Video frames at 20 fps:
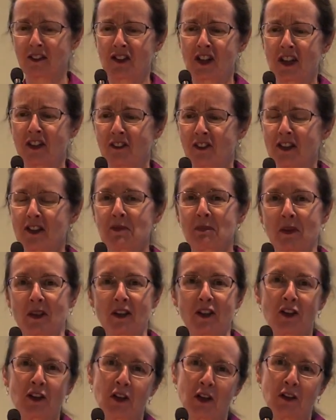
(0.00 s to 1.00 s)
generous,
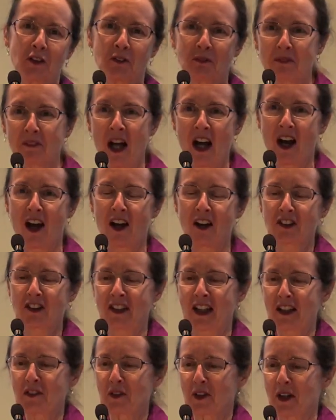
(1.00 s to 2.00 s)
but, I'll
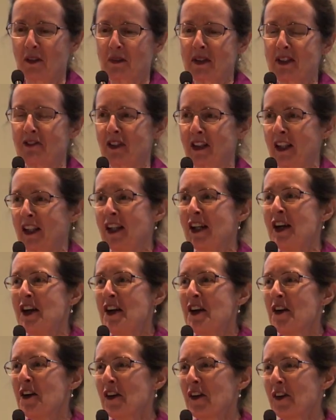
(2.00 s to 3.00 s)
take what I'm given.
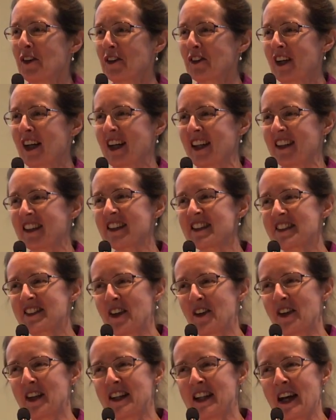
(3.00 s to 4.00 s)
All right,
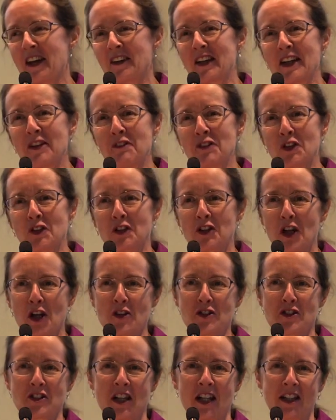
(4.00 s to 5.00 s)
so now if you're
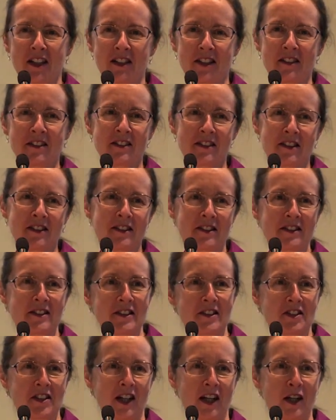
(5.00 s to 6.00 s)
note takers, this is
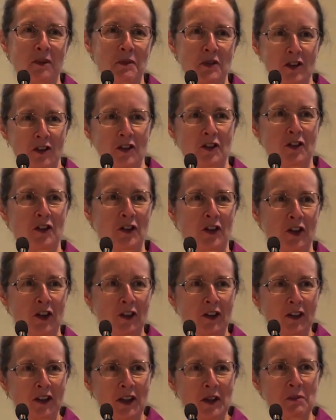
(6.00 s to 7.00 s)
the time to,
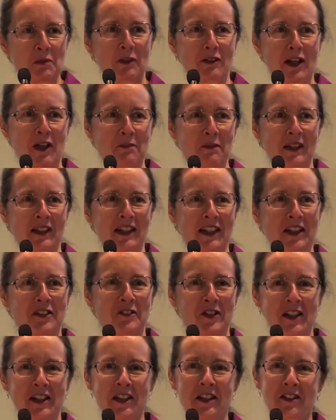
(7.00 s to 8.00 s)
limber up and get
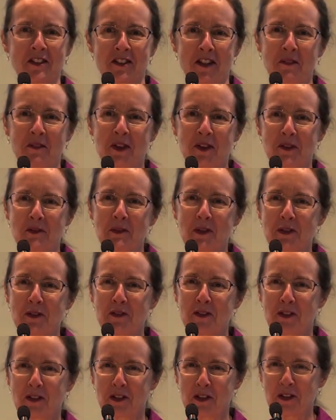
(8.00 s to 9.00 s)
ready, because I'm going to move
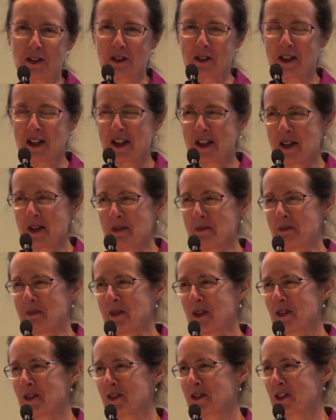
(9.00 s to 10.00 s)

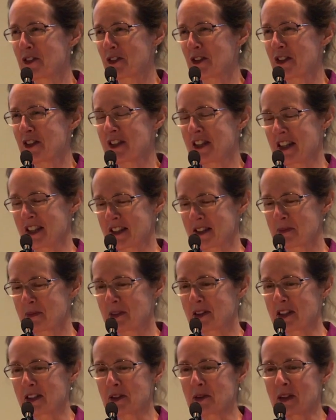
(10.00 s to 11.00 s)
through things
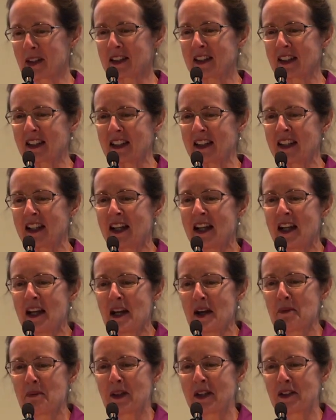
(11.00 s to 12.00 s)
pretty quickly.
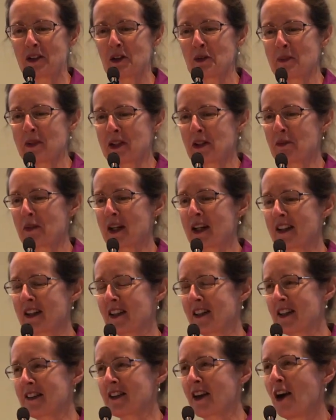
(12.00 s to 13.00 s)
But you'll be aware
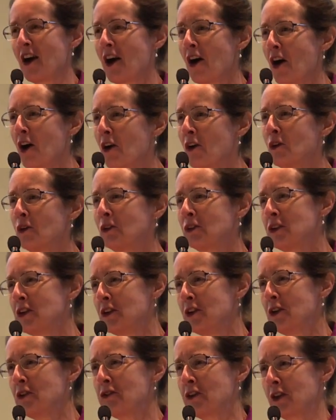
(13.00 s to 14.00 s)
that there's a whole
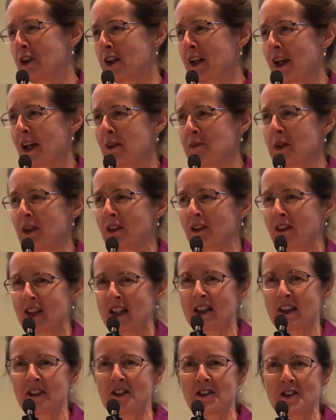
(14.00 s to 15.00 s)
new vocabulary
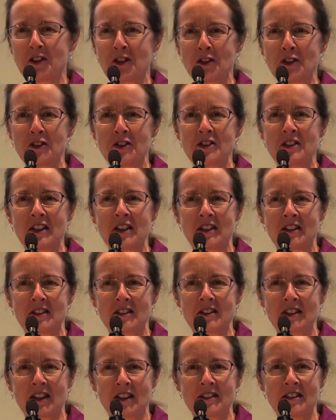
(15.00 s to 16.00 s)
that's used in
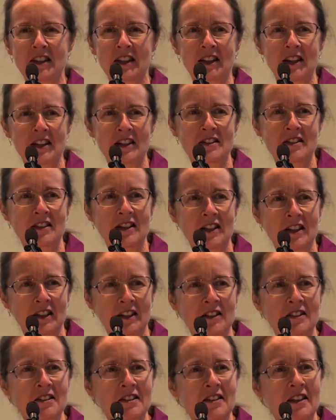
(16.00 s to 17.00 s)
discussing these
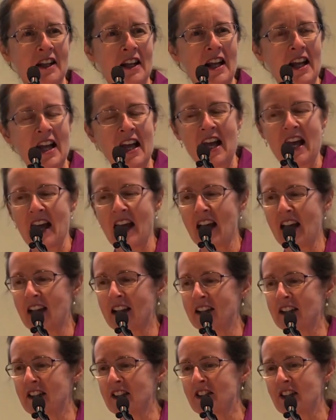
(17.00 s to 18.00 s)
things,
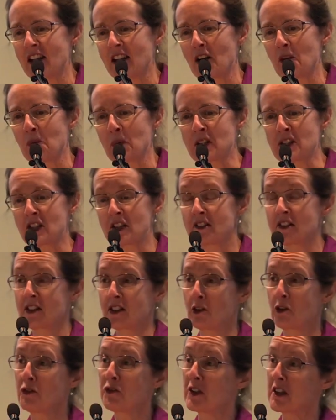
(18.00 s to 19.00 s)
and which
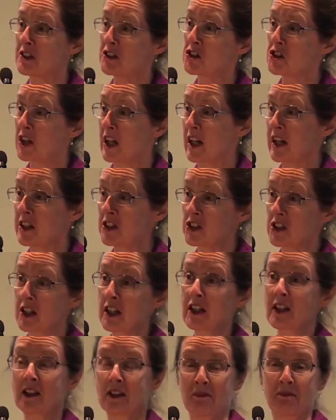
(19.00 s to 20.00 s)
itself is changing